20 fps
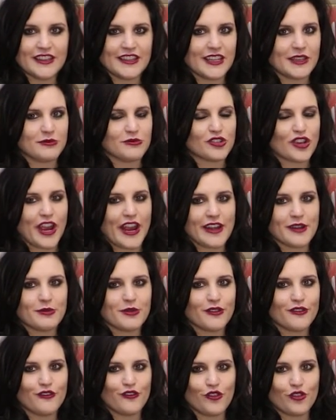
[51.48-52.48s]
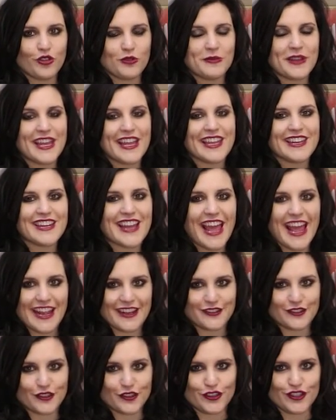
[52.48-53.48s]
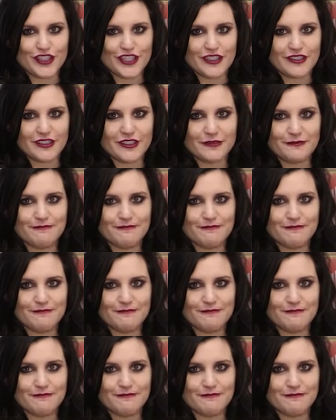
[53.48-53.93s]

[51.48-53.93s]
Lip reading: They try to perform an exorcism.